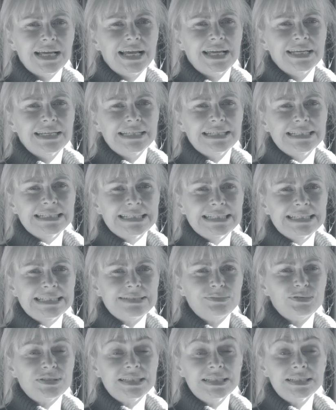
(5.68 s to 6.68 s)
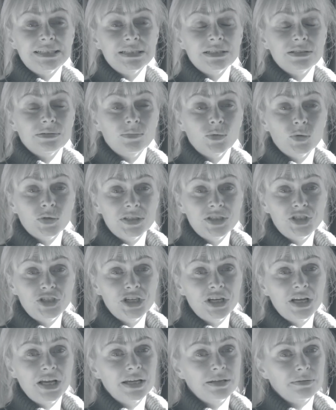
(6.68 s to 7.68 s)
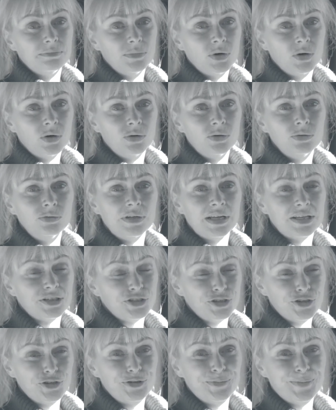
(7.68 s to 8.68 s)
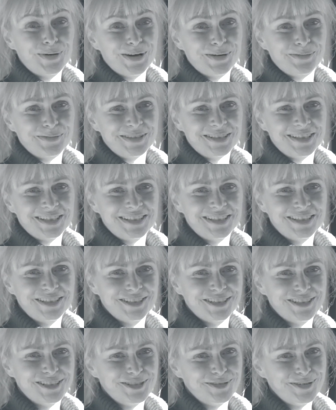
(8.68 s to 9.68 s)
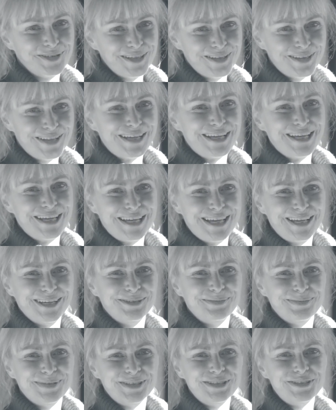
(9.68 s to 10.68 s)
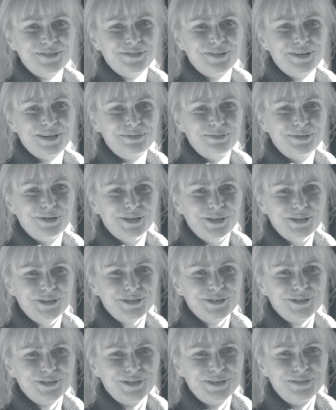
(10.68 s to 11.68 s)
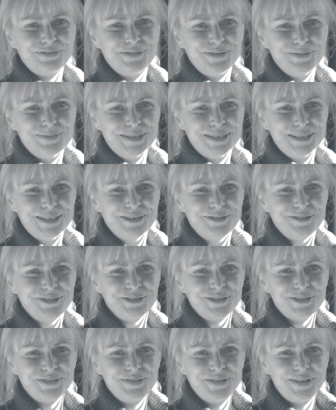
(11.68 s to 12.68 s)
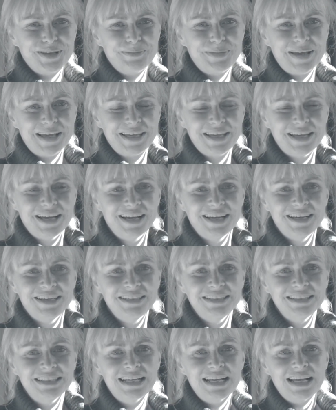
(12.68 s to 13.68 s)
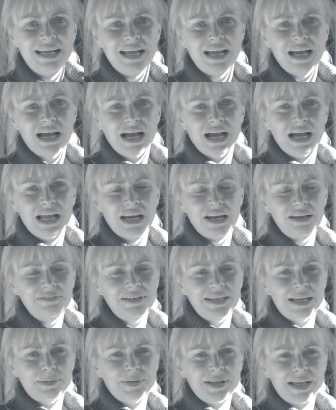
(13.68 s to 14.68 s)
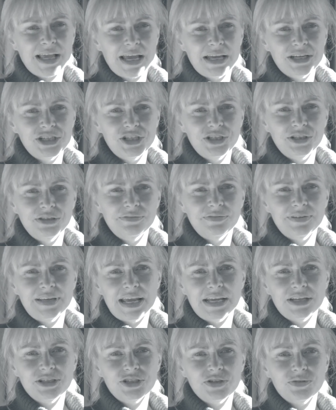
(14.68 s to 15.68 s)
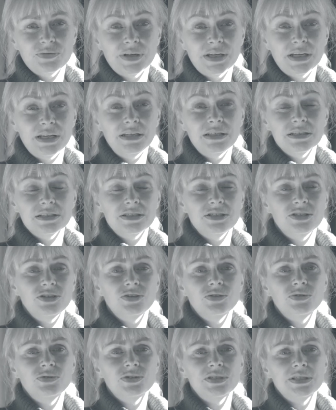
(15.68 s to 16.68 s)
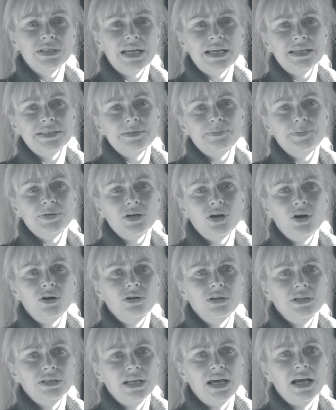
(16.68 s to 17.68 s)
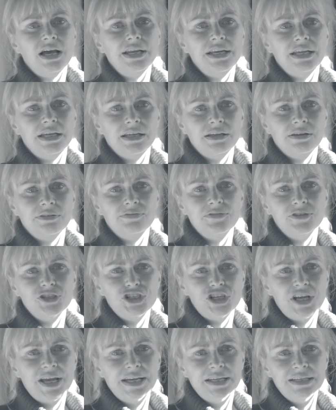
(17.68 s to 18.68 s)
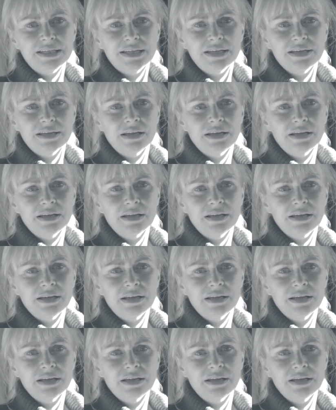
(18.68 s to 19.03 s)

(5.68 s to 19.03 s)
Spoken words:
and it is resistant to moisture and mould and termite resistant. So I think they're key elements for anybody who's looking for materials for their backyard. A lovely application of nature reed is to use it as a pergola lining for shading.